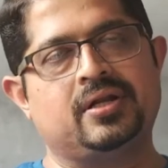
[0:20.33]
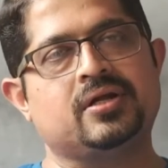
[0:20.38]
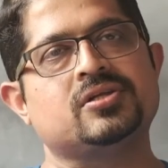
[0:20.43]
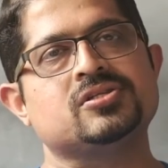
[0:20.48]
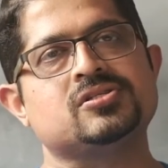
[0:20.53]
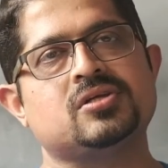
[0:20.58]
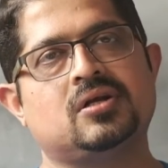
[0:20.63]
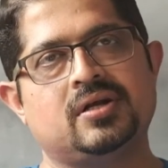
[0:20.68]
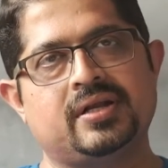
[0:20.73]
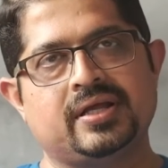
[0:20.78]
and
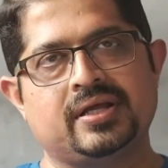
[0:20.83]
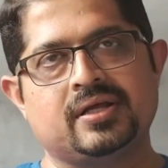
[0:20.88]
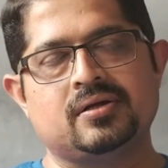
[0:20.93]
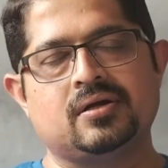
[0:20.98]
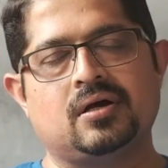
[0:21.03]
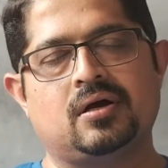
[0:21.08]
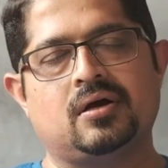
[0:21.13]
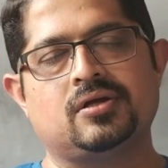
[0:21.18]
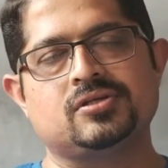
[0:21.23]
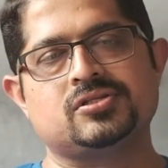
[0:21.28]
consulting
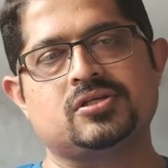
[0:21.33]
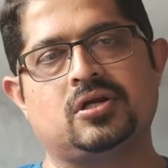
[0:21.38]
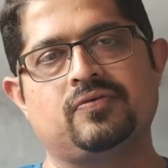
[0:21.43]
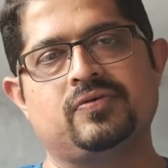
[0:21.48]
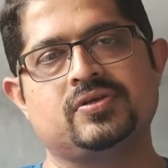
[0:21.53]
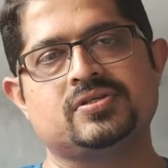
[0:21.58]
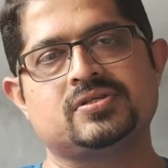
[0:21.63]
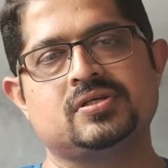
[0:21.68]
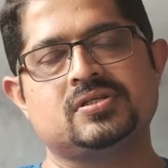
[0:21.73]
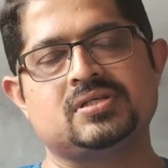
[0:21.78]

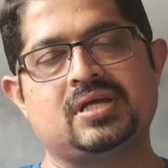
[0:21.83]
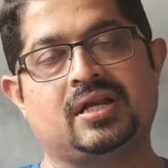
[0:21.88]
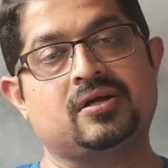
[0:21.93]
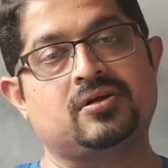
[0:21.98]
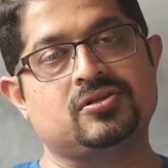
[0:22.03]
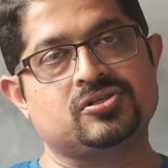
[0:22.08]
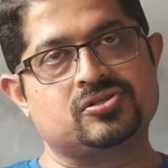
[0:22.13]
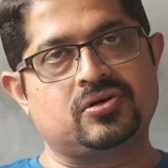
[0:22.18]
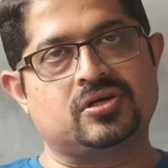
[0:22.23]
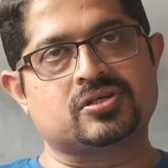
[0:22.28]
services and
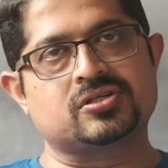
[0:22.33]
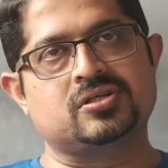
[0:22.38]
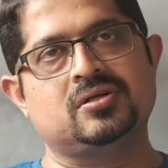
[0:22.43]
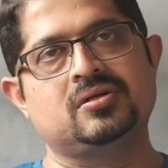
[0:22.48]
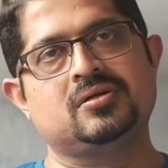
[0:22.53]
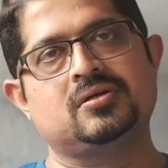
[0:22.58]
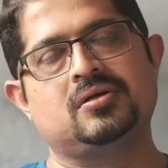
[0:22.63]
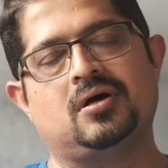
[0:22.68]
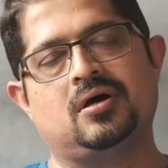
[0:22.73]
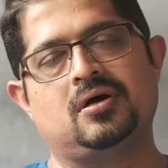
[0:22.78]
construction
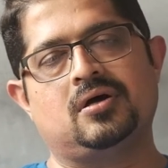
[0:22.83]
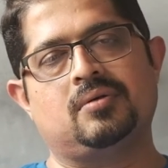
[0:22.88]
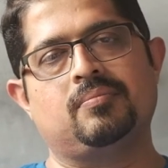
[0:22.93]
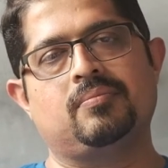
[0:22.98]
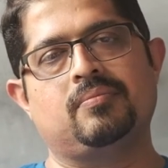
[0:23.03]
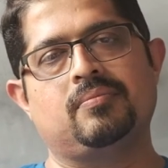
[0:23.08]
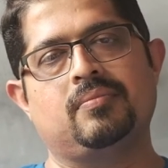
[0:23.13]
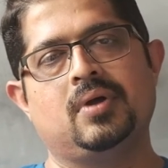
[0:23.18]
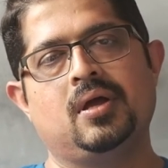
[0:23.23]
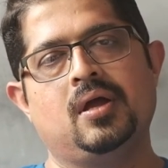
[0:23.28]

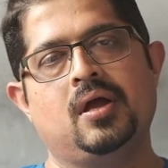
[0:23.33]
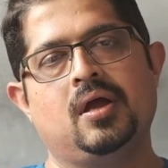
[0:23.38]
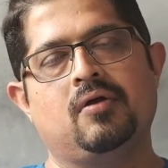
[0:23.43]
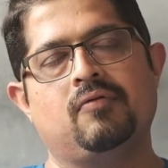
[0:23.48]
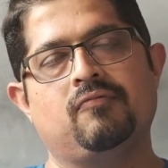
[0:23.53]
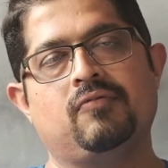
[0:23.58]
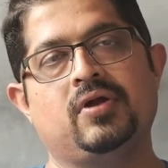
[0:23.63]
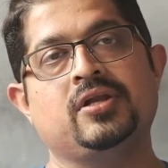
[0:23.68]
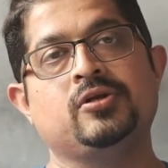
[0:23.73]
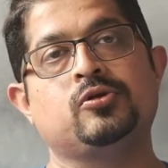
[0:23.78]

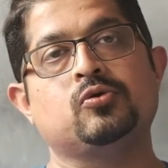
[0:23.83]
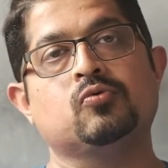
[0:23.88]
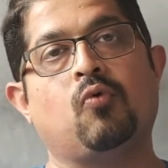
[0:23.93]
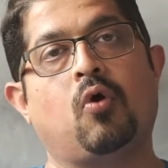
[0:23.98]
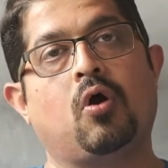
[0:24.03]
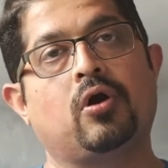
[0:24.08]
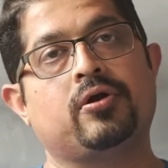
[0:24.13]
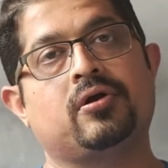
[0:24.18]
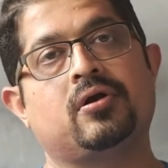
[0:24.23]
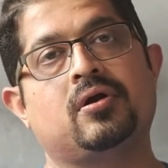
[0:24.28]
into
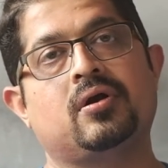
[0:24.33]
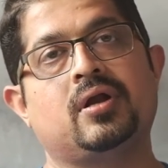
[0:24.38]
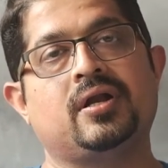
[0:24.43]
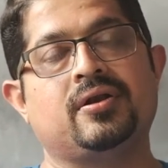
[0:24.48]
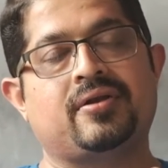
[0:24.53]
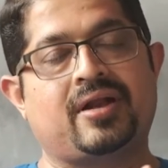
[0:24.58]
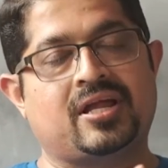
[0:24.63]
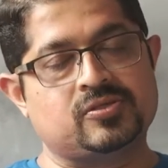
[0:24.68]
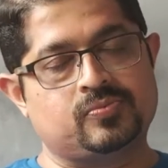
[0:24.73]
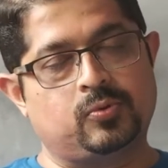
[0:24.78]
water
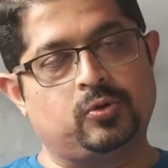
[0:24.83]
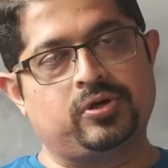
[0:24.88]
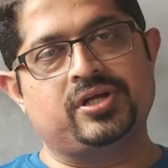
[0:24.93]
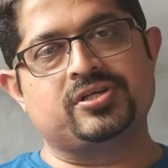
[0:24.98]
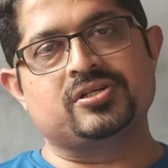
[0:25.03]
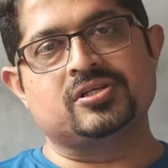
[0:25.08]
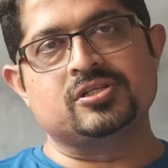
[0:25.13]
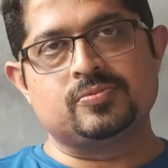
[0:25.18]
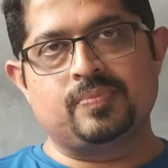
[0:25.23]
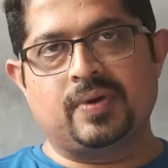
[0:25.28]
and
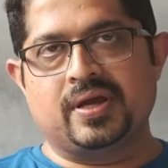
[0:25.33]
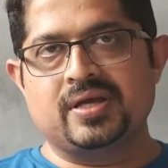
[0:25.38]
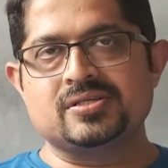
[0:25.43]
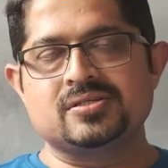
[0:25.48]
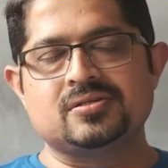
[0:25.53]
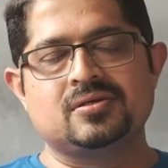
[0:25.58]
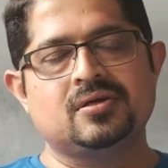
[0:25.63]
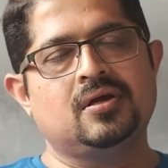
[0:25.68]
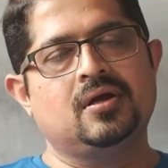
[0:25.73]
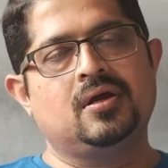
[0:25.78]
transportation
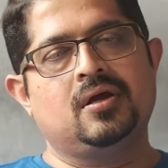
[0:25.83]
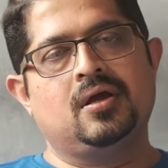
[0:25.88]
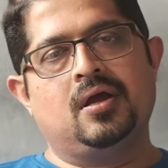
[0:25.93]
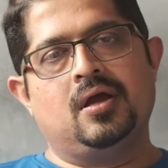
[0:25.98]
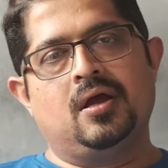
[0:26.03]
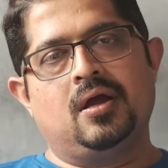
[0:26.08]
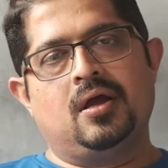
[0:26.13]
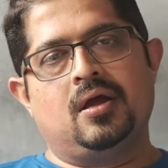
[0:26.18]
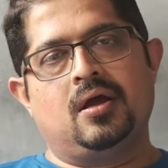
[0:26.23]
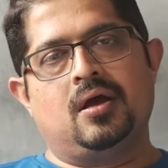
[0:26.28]
space.
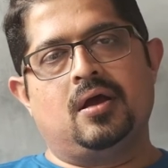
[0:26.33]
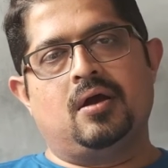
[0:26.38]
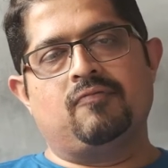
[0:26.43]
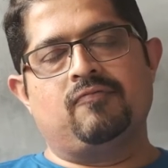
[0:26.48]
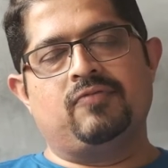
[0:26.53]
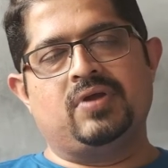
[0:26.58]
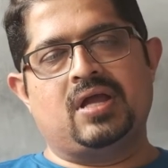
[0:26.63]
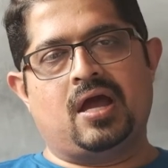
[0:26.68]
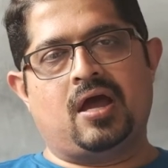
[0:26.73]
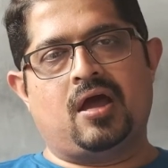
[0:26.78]

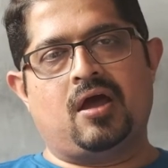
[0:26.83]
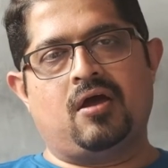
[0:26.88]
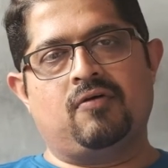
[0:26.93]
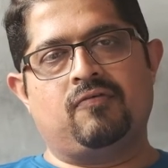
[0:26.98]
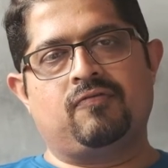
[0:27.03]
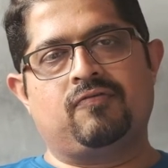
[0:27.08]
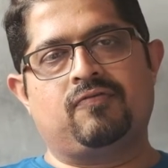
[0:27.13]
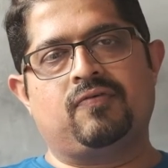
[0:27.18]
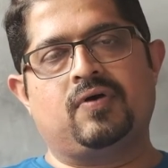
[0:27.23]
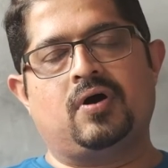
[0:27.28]
We
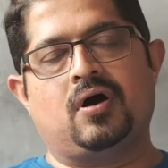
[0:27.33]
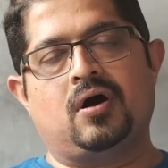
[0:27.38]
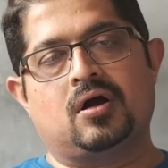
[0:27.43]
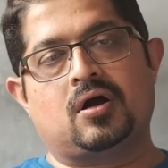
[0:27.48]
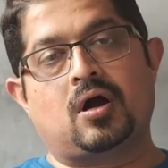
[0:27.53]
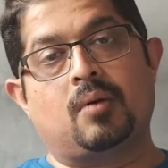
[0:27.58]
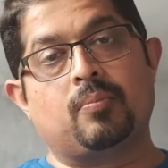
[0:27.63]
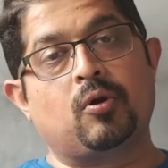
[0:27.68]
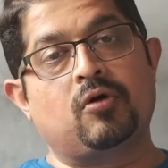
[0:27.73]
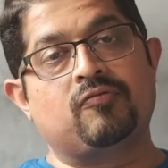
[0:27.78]
have a
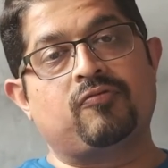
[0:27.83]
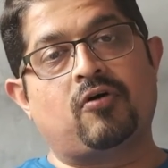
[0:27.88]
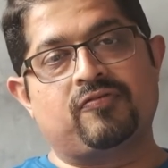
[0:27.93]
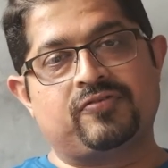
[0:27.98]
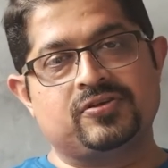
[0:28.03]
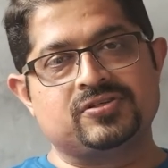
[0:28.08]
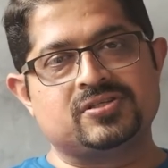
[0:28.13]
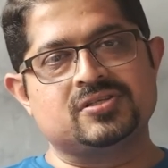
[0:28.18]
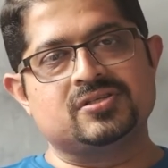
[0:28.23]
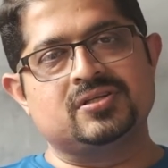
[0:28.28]
couple of
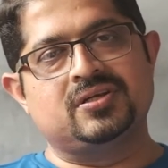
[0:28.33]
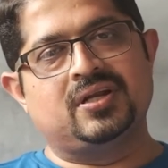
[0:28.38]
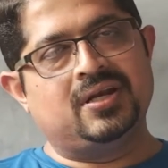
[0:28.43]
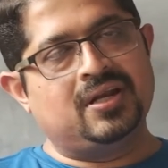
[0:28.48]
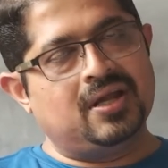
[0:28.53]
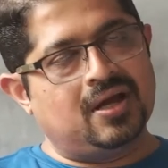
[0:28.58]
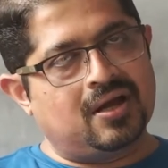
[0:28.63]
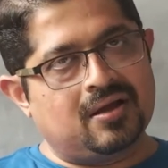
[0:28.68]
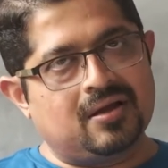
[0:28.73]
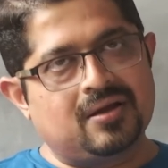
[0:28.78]
offices in
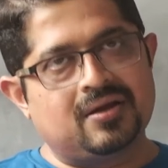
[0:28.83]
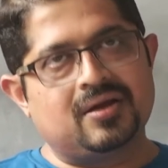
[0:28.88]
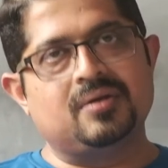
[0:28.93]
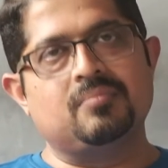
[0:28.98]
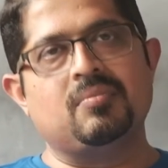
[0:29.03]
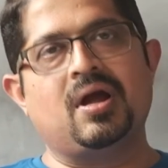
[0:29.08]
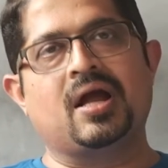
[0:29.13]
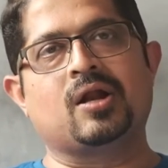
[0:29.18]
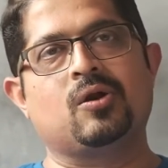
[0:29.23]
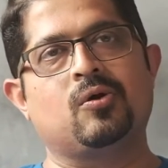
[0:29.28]
India,
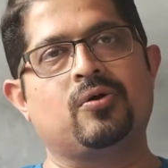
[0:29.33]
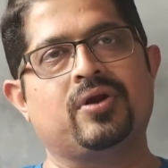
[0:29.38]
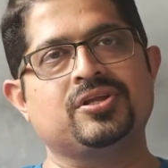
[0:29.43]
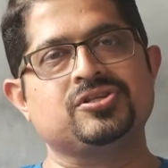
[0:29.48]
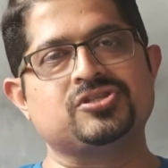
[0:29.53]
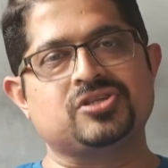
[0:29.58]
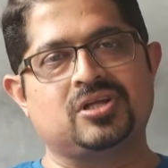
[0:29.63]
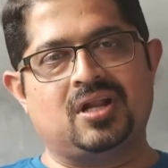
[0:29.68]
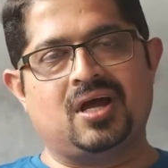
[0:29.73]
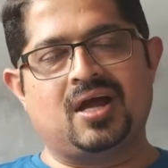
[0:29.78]
in Bangalore
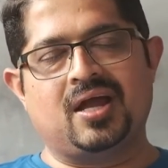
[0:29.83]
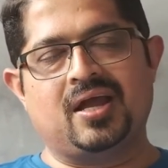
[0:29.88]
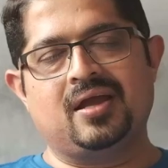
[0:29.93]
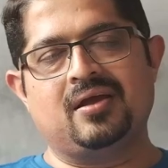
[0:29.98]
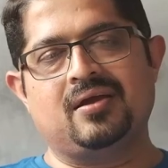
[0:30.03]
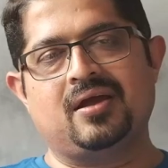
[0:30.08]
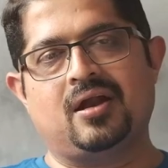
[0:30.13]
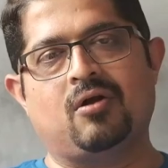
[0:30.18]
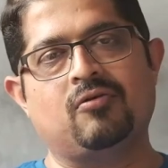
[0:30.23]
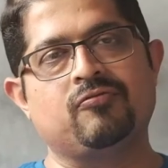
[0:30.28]
and Chennai,
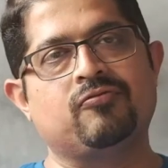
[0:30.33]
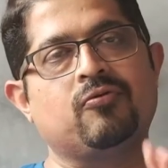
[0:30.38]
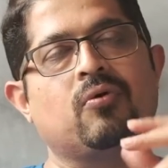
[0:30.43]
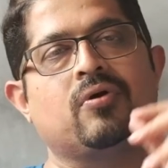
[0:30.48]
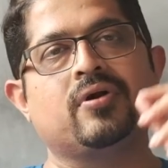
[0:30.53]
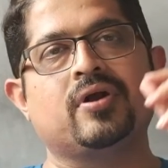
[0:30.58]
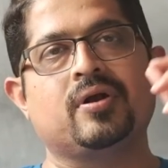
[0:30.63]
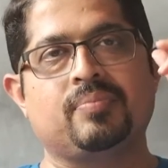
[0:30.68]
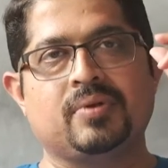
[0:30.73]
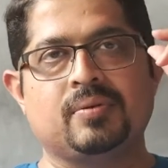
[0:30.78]
around
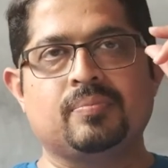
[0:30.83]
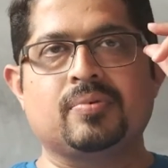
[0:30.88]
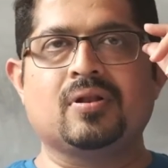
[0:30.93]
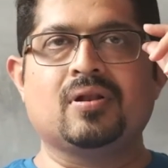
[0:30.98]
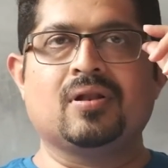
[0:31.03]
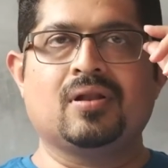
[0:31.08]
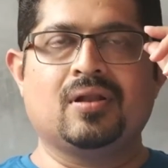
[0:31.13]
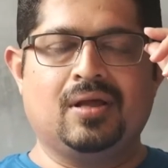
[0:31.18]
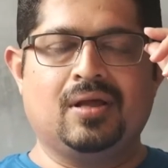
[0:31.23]
400 people.